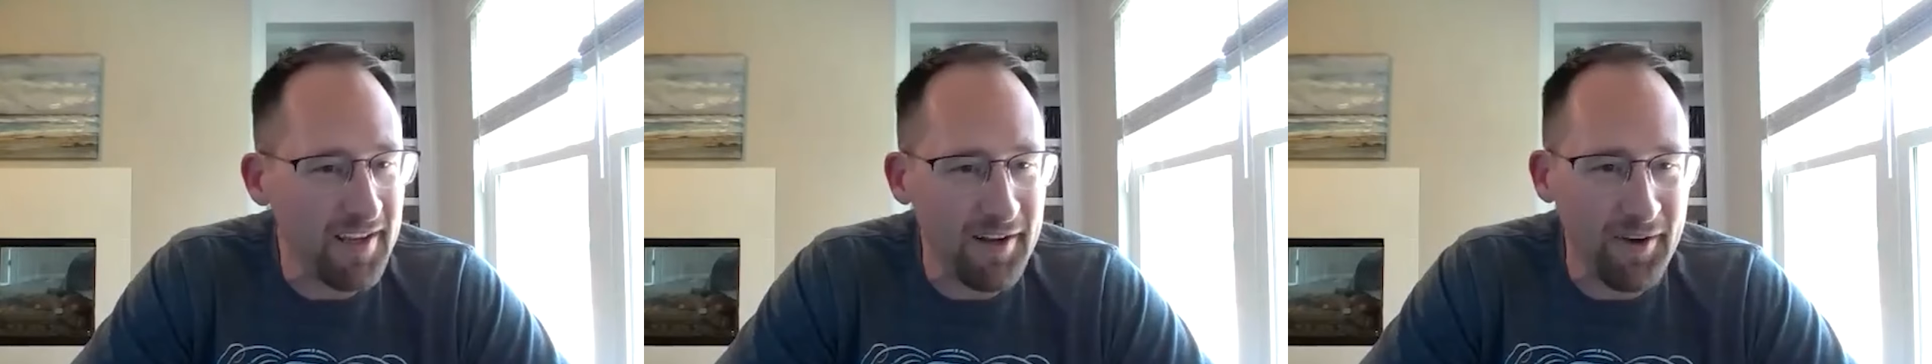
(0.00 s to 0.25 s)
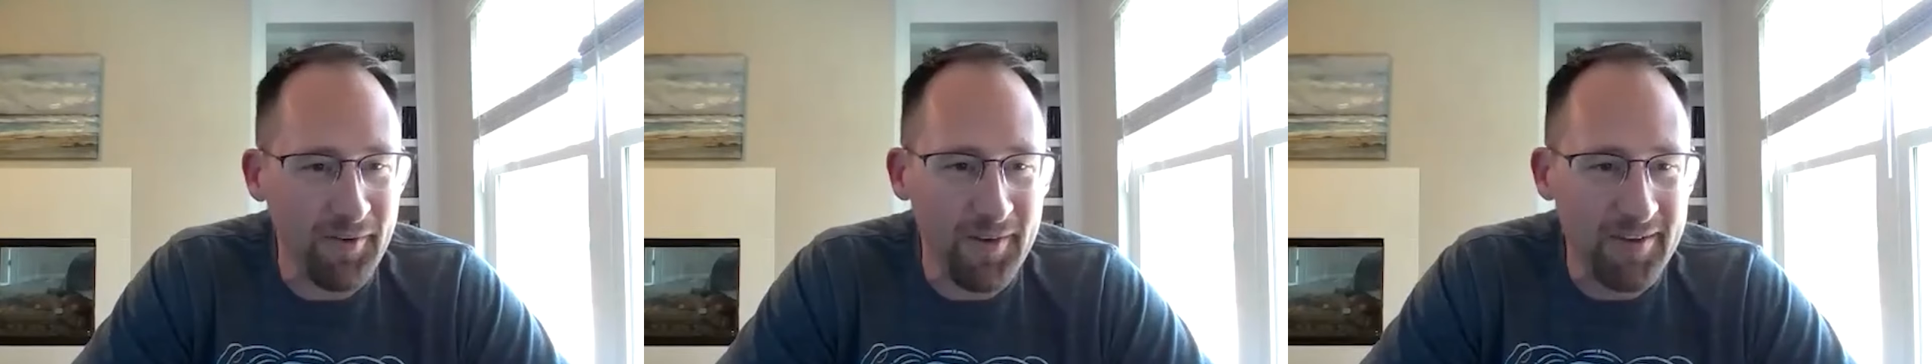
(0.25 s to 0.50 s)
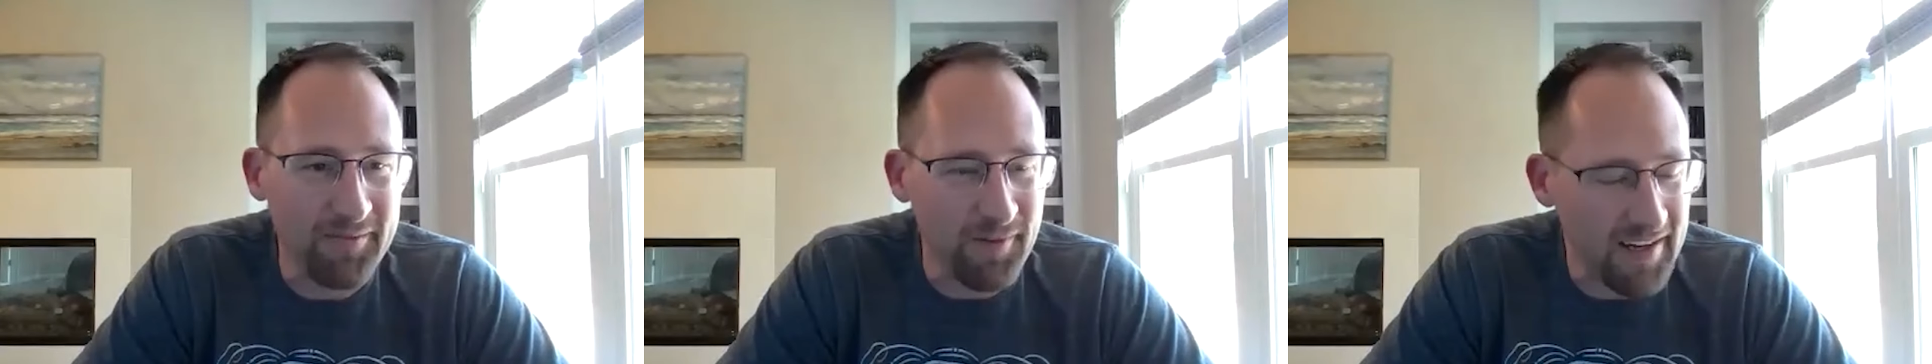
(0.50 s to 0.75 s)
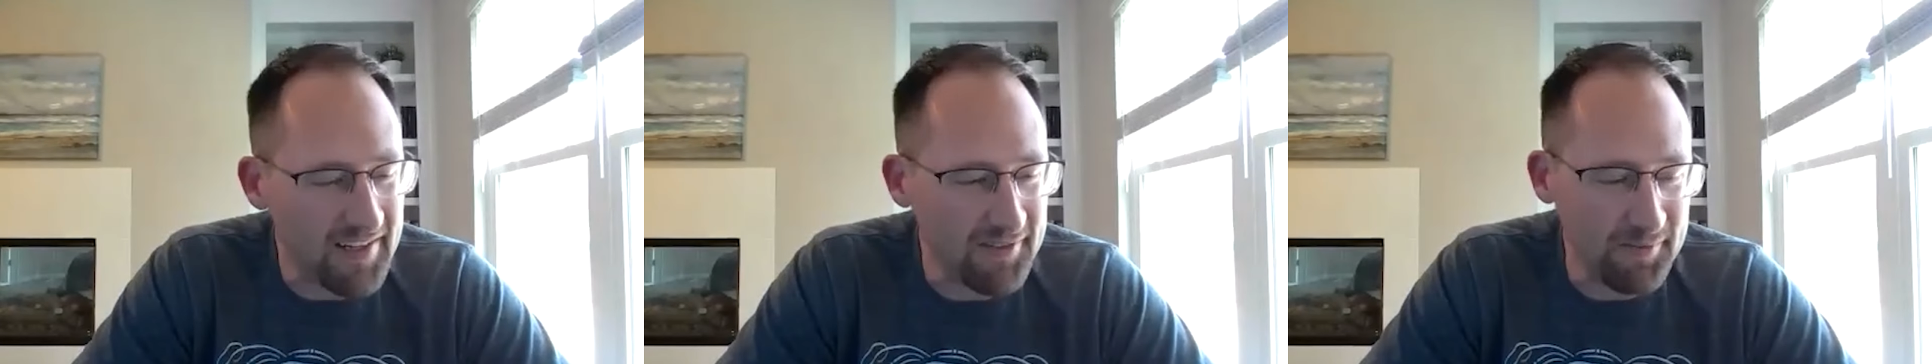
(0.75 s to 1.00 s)
you know, we
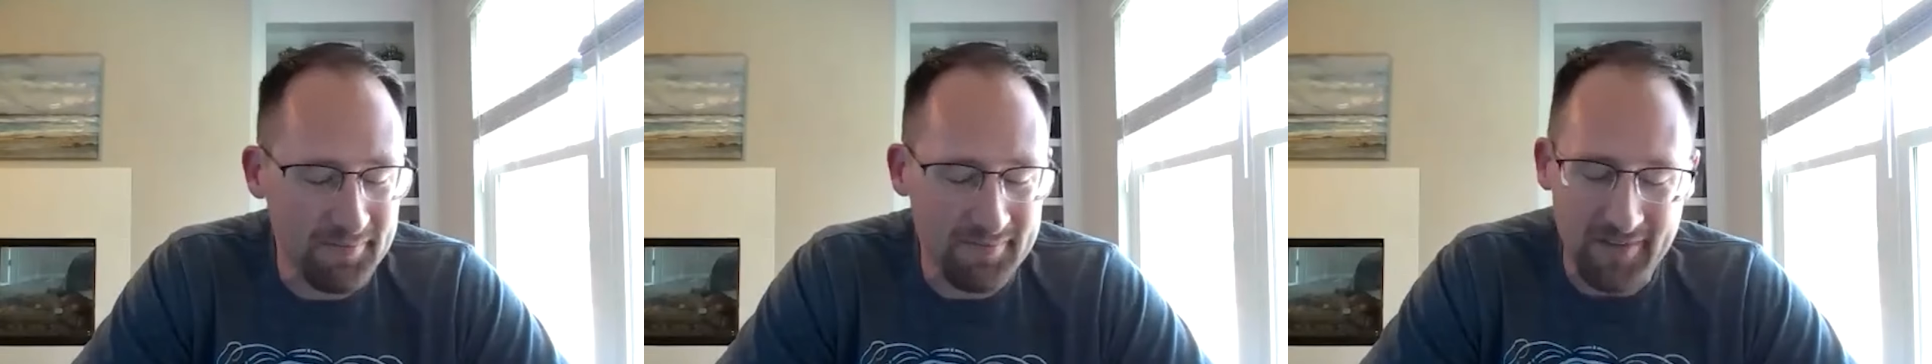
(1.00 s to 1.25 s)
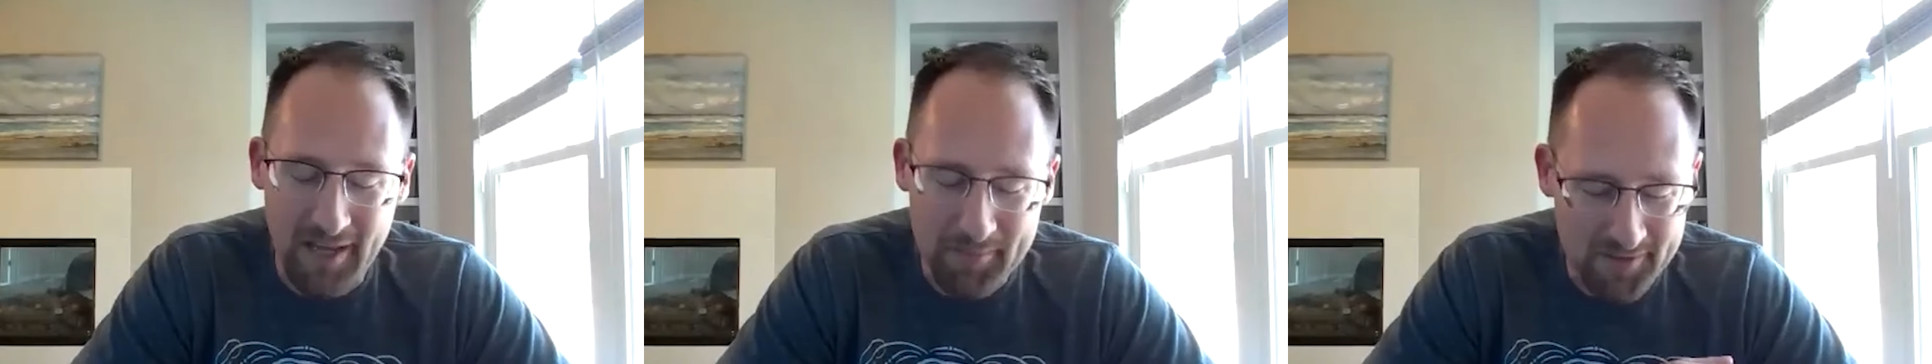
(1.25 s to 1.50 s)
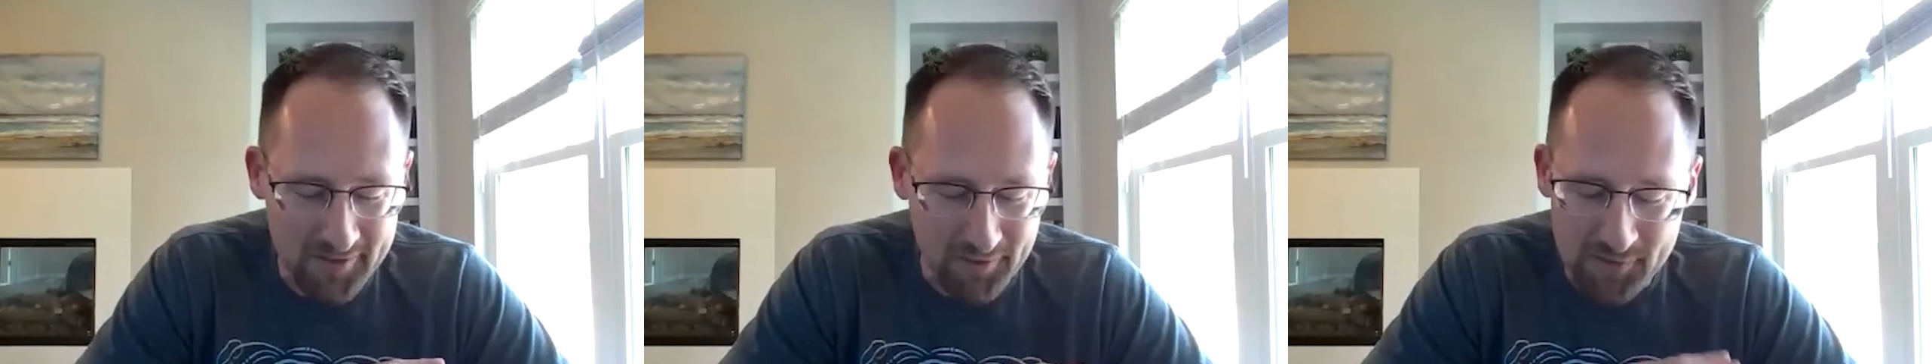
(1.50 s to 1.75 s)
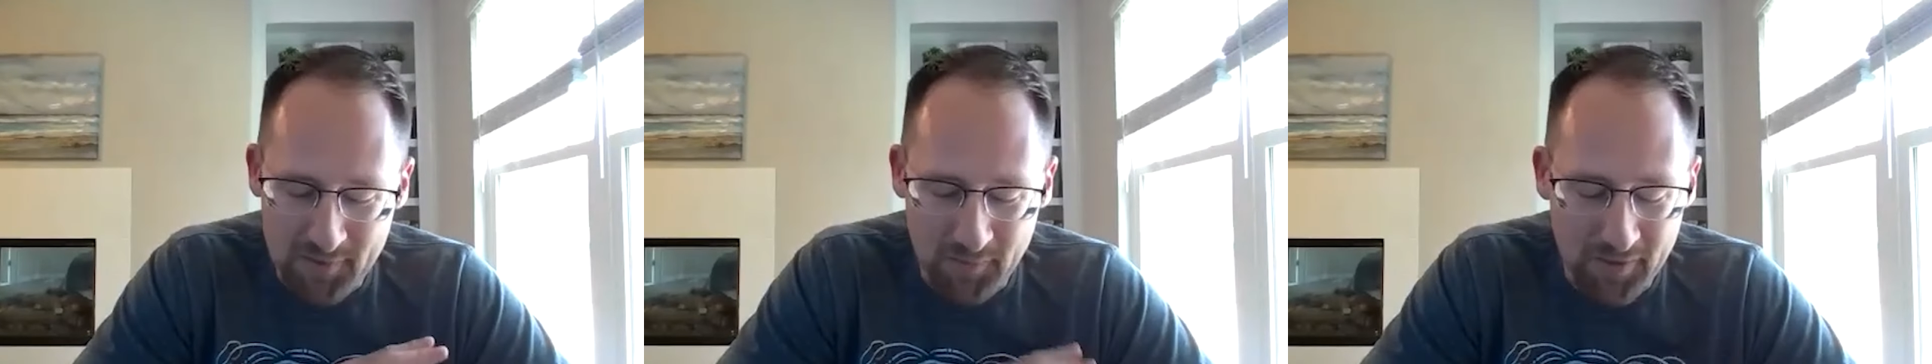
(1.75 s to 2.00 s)
ran into some obstacles,